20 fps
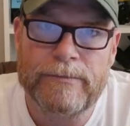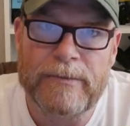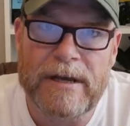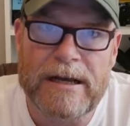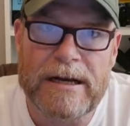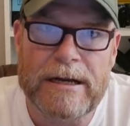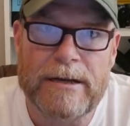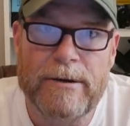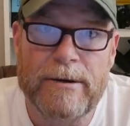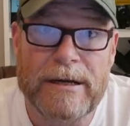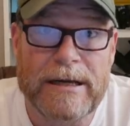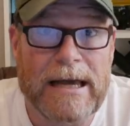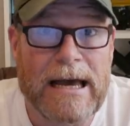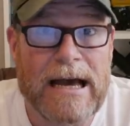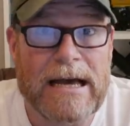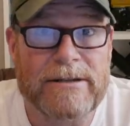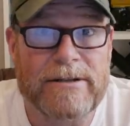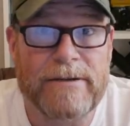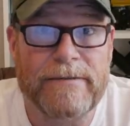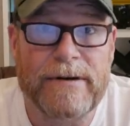And I know the
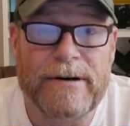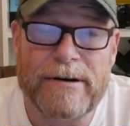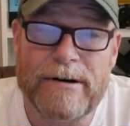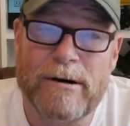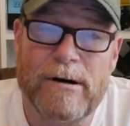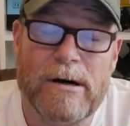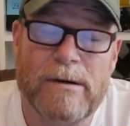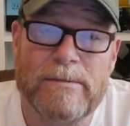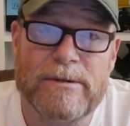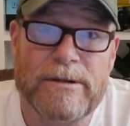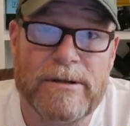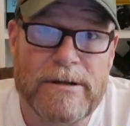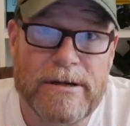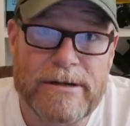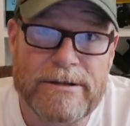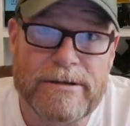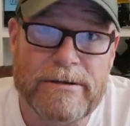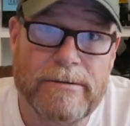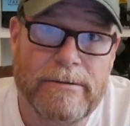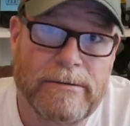guys over there at
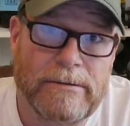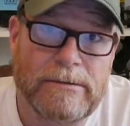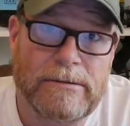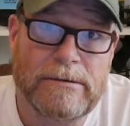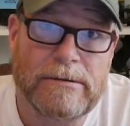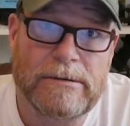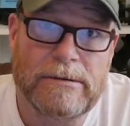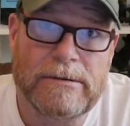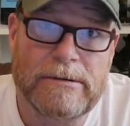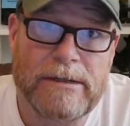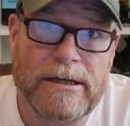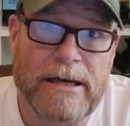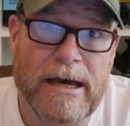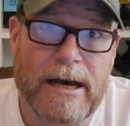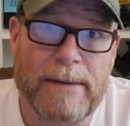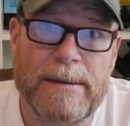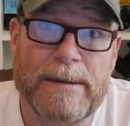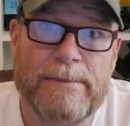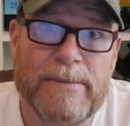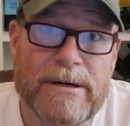Armslist, they got
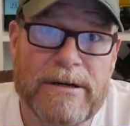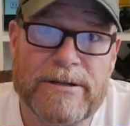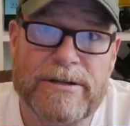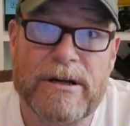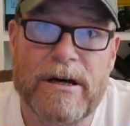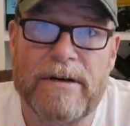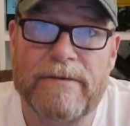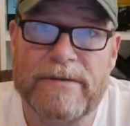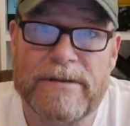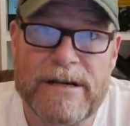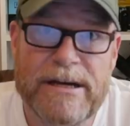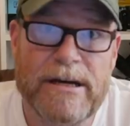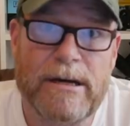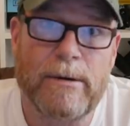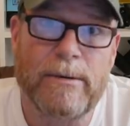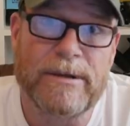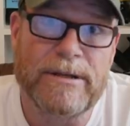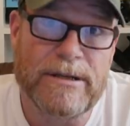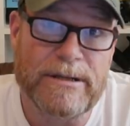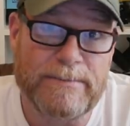to be pissed off as hell
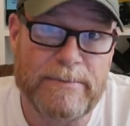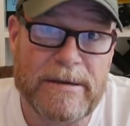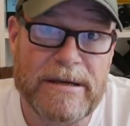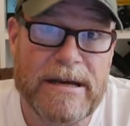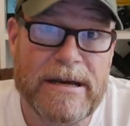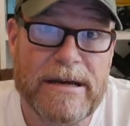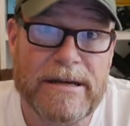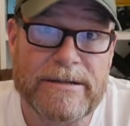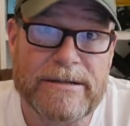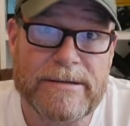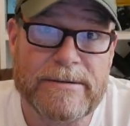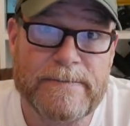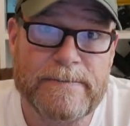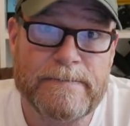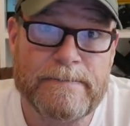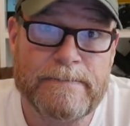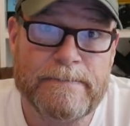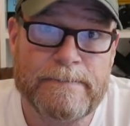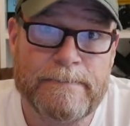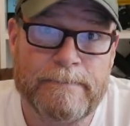with this BS
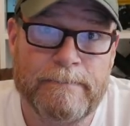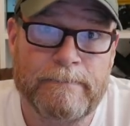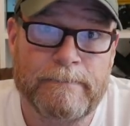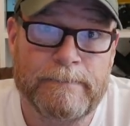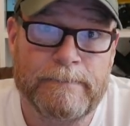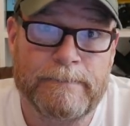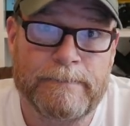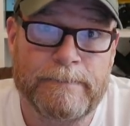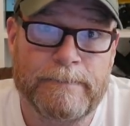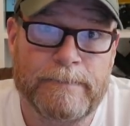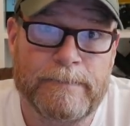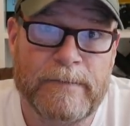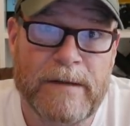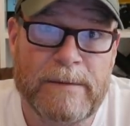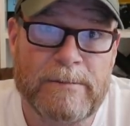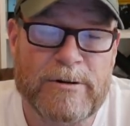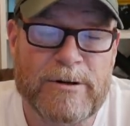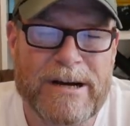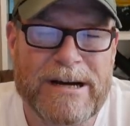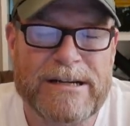
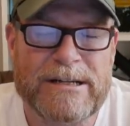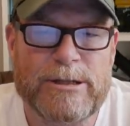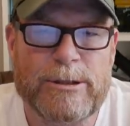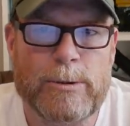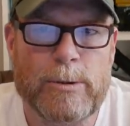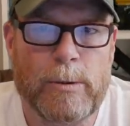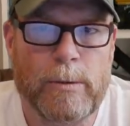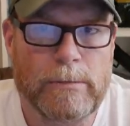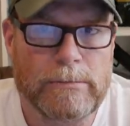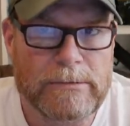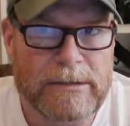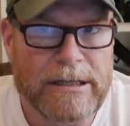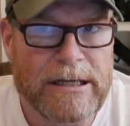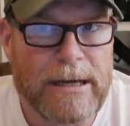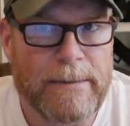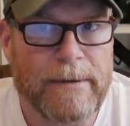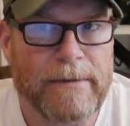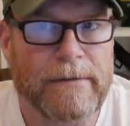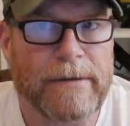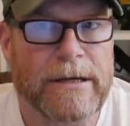and trying to
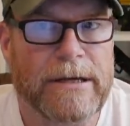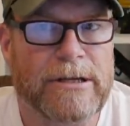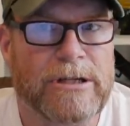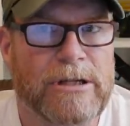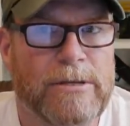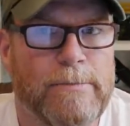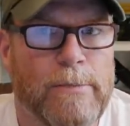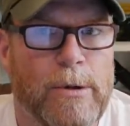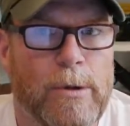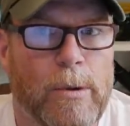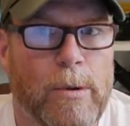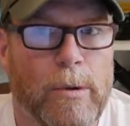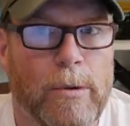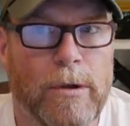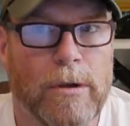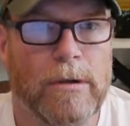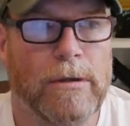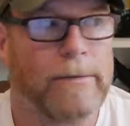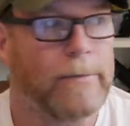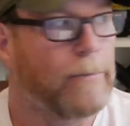keep everything smooth.
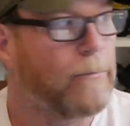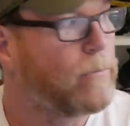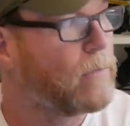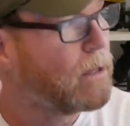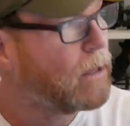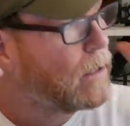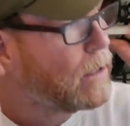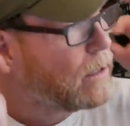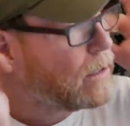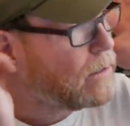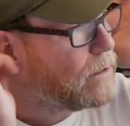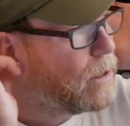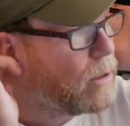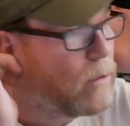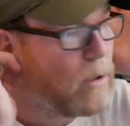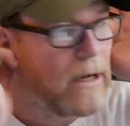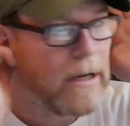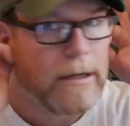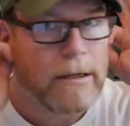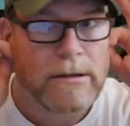And you know
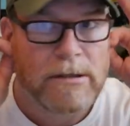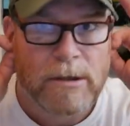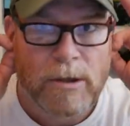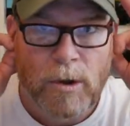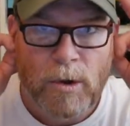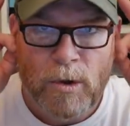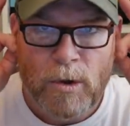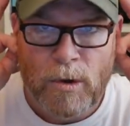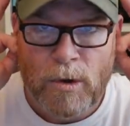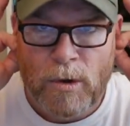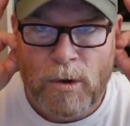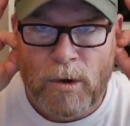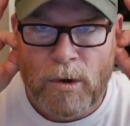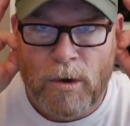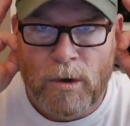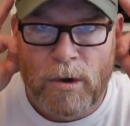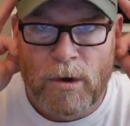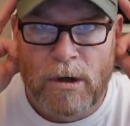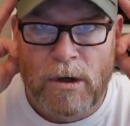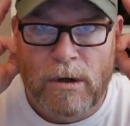what?
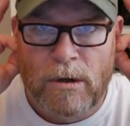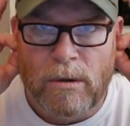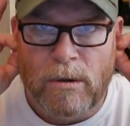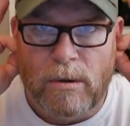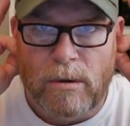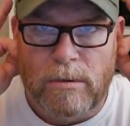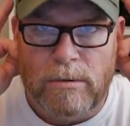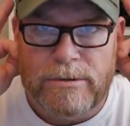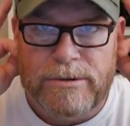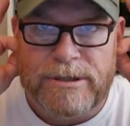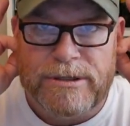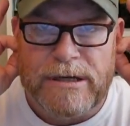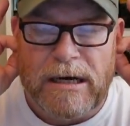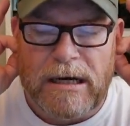USA.